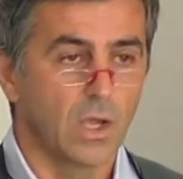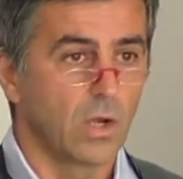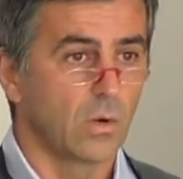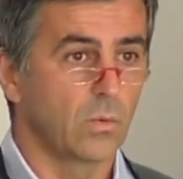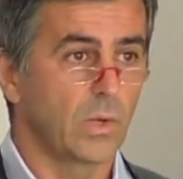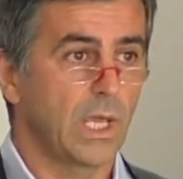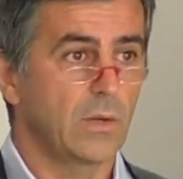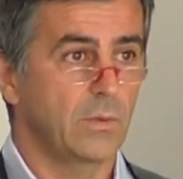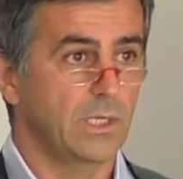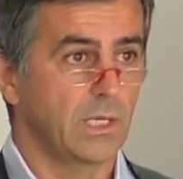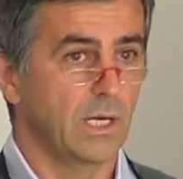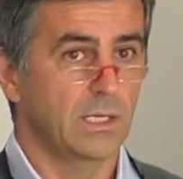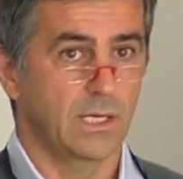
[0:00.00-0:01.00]
where
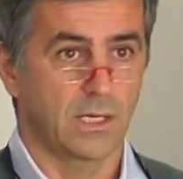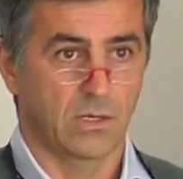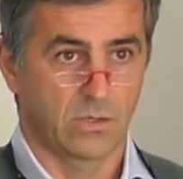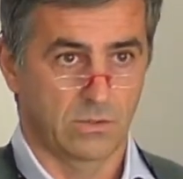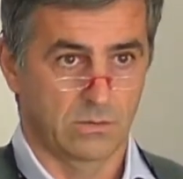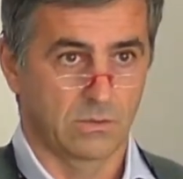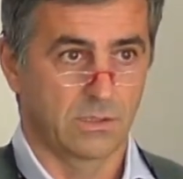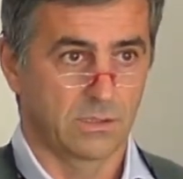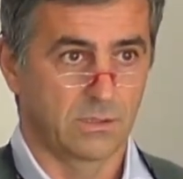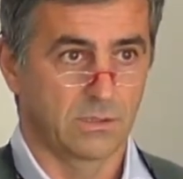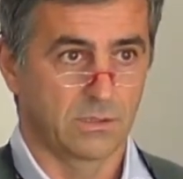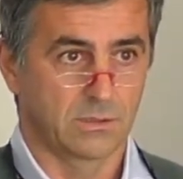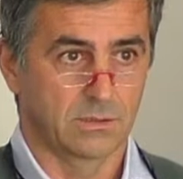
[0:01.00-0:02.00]
we are now
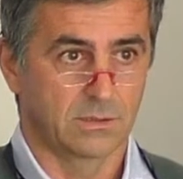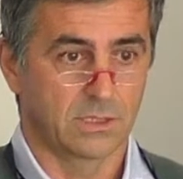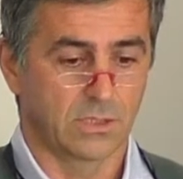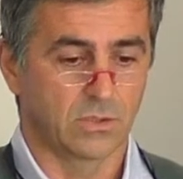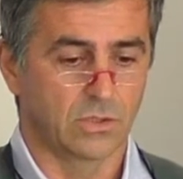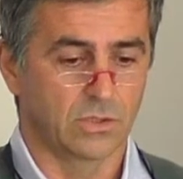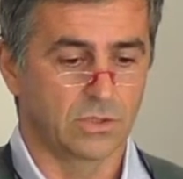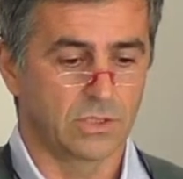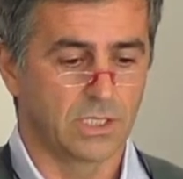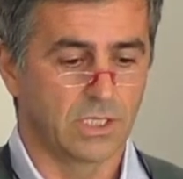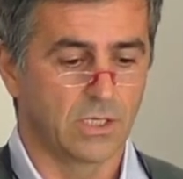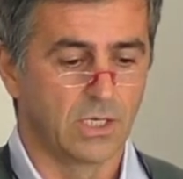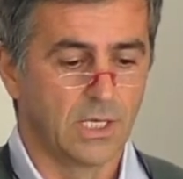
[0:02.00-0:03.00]
in technology.
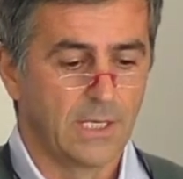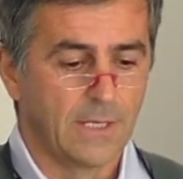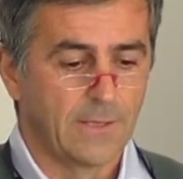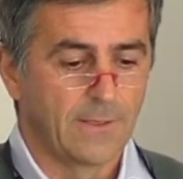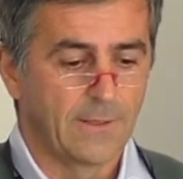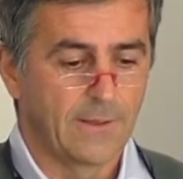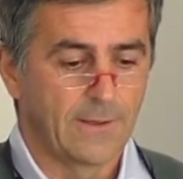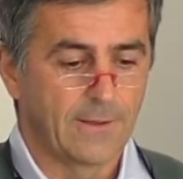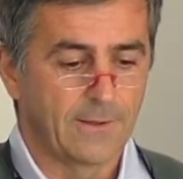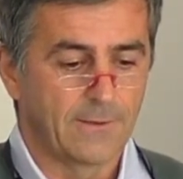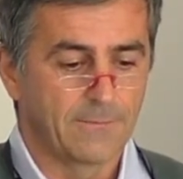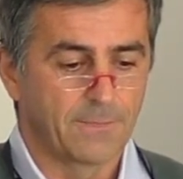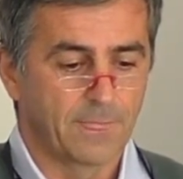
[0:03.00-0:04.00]
Now,
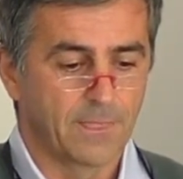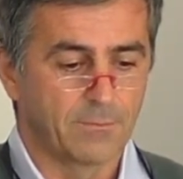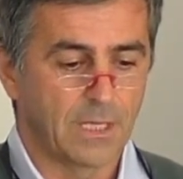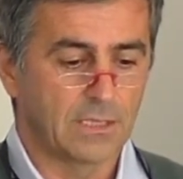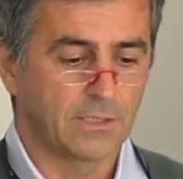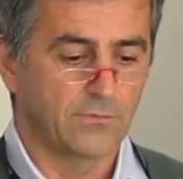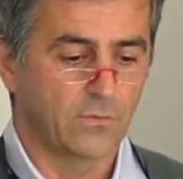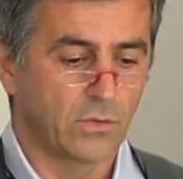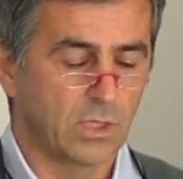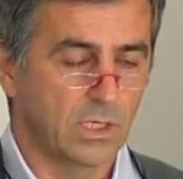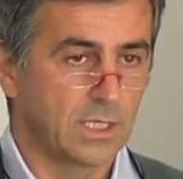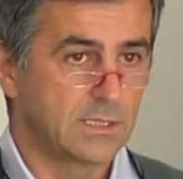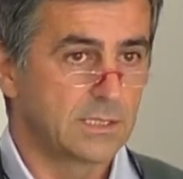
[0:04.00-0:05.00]

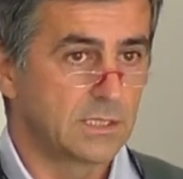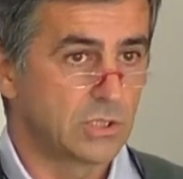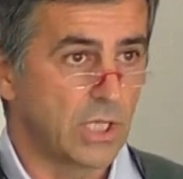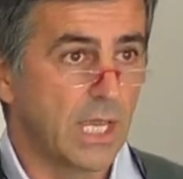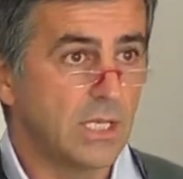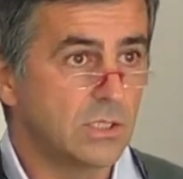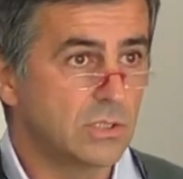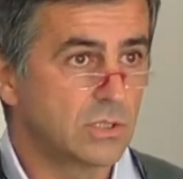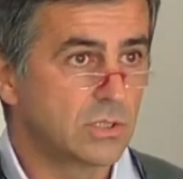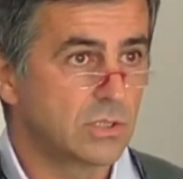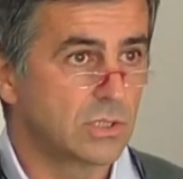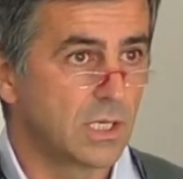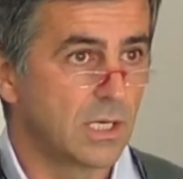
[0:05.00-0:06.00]
multifocal lenses
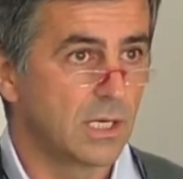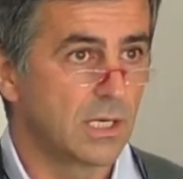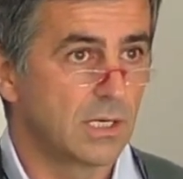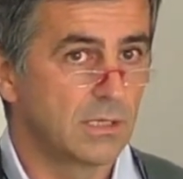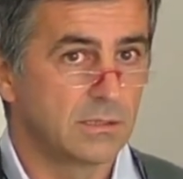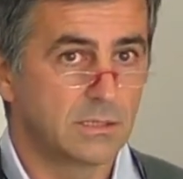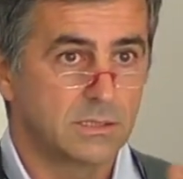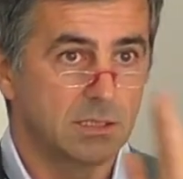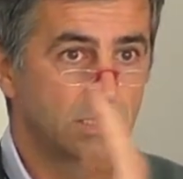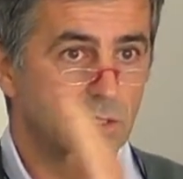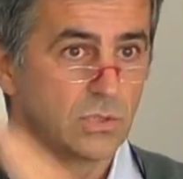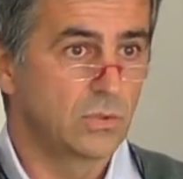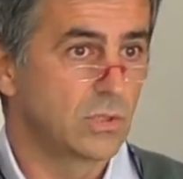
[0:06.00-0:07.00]
change. This is
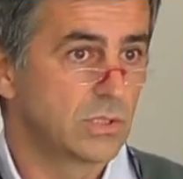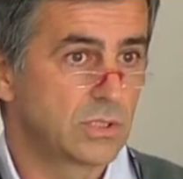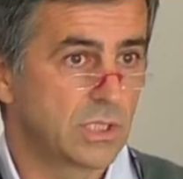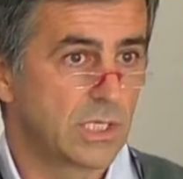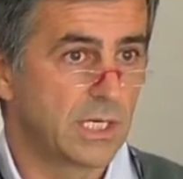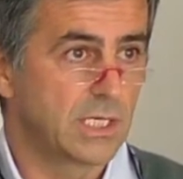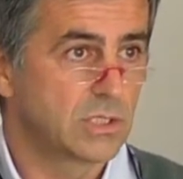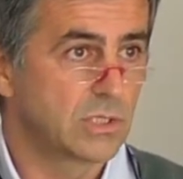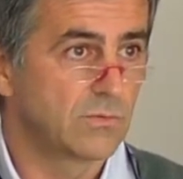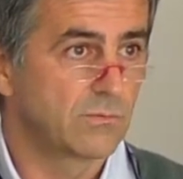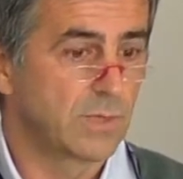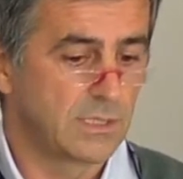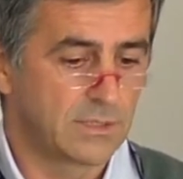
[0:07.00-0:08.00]
a newest generation
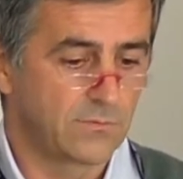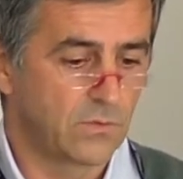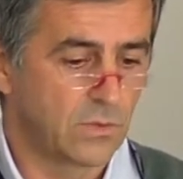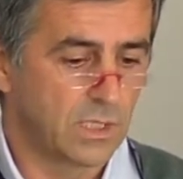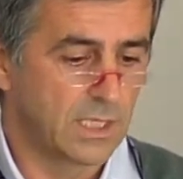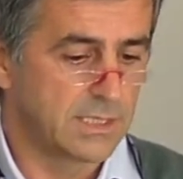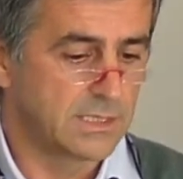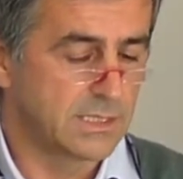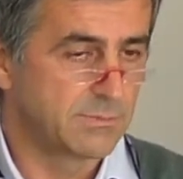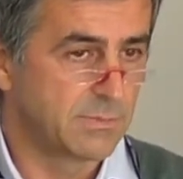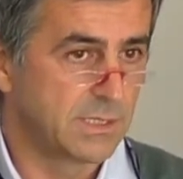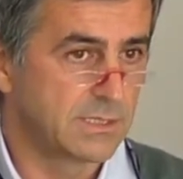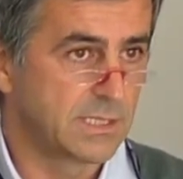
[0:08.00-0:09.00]
of multifocal lenses
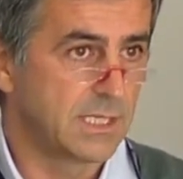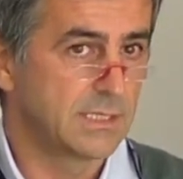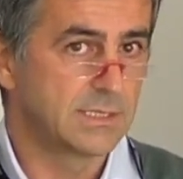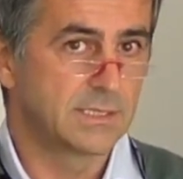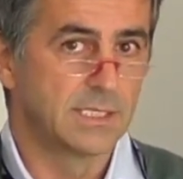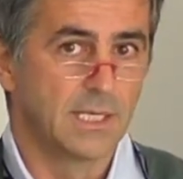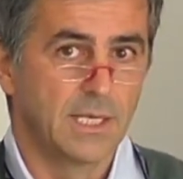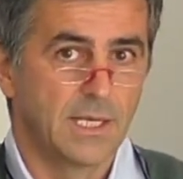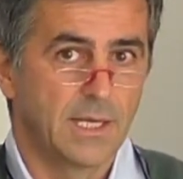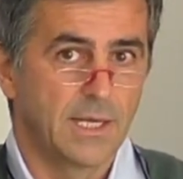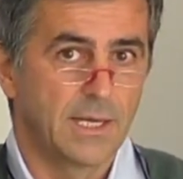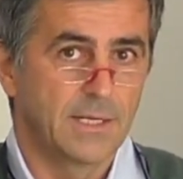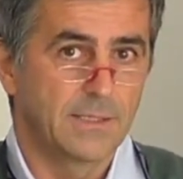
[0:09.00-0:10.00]
by Zeiss,
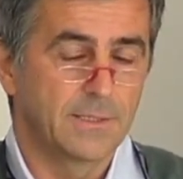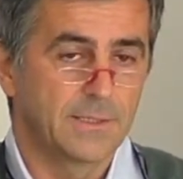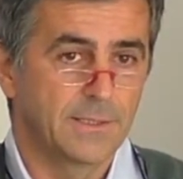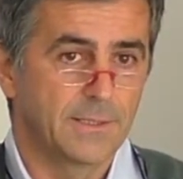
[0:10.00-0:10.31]
and